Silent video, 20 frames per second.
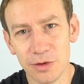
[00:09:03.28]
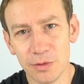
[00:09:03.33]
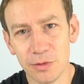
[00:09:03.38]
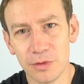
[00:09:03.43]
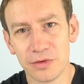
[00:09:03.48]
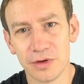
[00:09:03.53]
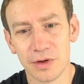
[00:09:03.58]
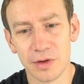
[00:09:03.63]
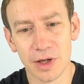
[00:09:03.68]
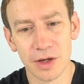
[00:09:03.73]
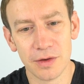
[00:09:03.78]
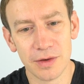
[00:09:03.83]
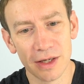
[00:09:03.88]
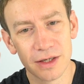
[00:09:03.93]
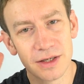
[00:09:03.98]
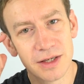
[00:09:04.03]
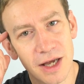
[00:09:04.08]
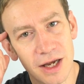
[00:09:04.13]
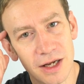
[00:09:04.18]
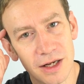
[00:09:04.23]
and also going
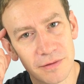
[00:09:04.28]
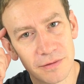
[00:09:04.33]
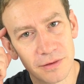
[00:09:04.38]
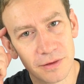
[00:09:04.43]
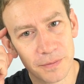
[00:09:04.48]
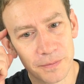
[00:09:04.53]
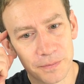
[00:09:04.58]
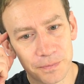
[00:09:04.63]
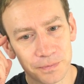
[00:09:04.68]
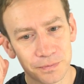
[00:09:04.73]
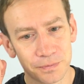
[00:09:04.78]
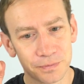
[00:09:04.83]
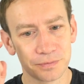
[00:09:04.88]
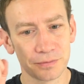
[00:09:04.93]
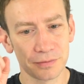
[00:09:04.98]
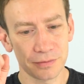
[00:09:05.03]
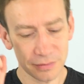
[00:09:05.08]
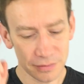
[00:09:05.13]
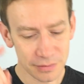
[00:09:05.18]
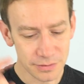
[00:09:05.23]
into A level.
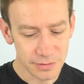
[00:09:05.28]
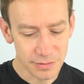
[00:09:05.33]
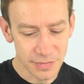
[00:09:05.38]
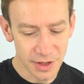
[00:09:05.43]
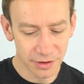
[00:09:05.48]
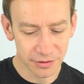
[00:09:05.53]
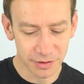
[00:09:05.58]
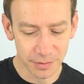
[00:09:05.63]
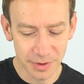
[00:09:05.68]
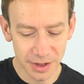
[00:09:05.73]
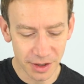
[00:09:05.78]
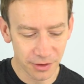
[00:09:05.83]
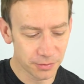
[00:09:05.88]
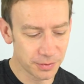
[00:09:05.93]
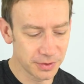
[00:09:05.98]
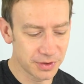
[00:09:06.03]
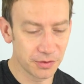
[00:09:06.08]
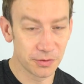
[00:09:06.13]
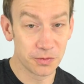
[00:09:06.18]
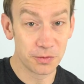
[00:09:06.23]
Something
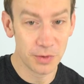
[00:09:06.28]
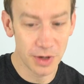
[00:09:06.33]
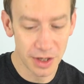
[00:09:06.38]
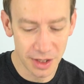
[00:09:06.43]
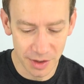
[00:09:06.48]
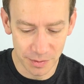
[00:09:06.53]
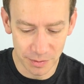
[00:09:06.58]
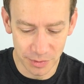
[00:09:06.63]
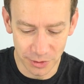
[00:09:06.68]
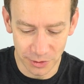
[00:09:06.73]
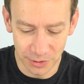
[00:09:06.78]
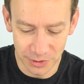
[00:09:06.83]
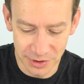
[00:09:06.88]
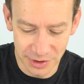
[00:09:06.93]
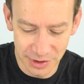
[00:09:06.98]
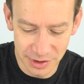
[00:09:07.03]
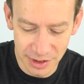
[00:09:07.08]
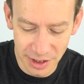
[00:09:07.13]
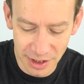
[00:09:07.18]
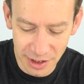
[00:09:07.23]
else which is really
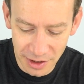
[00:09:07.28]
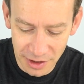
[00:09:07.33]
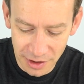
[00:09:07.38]
important